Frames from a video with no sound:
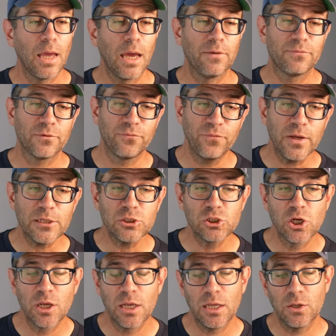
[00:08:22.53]
And for
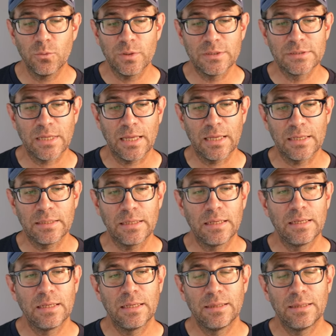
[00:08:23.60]
fish, it was in